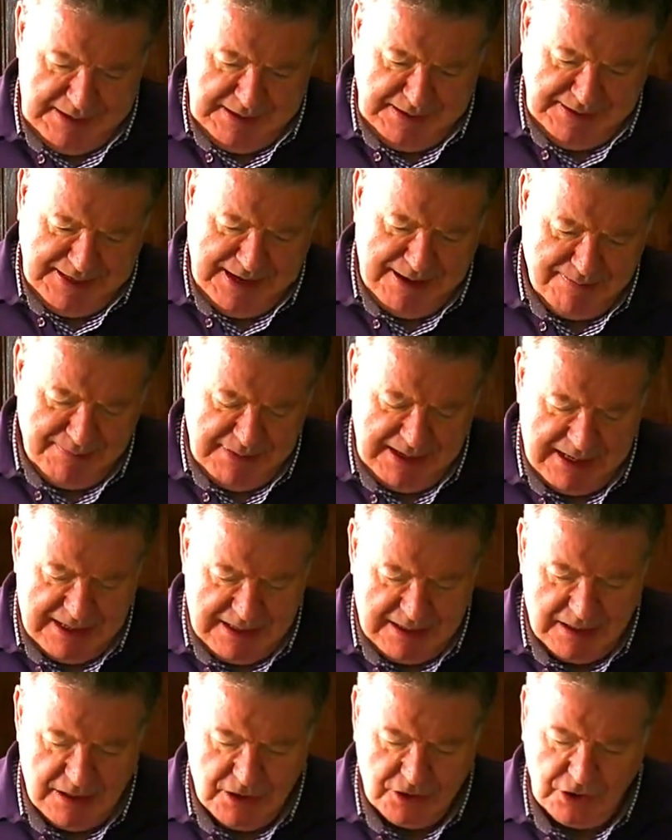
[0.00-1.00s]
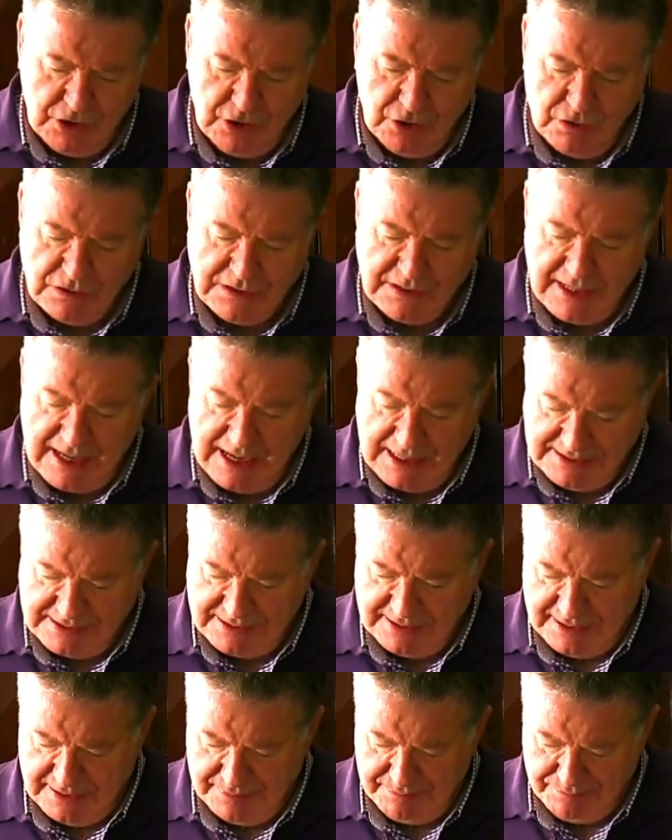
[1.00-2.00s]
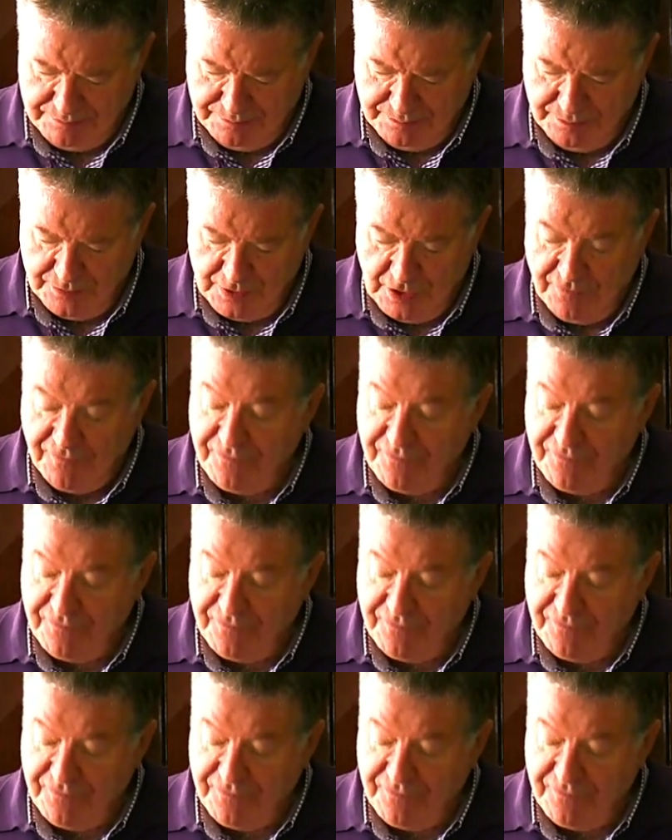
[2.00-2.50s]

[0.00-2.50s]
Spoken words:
Tamir accused Kastner of